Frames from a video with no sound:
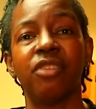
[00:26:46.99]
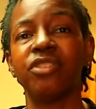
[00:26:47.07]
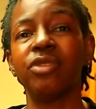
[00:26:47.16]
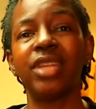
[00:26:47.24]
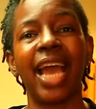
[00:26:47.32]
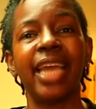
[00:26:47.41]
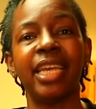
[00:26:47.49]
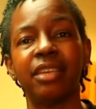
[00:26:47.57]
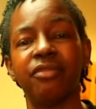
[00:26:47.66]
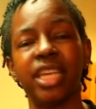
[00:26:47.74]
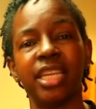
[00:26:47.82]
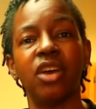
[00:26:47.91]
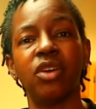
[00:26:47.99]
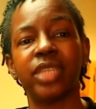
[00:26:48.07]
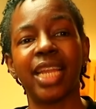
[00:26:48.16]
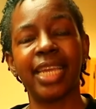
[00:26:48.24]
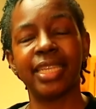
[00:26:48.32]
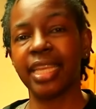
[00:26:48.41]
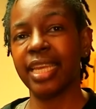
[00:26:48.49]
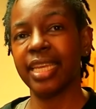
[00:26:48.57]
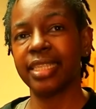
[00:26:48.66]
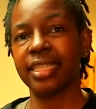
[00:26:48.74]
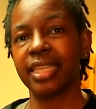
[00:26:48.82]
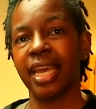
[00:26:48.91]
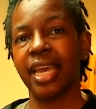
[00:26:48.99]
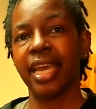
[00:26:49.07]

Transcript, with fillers: If you like videos like this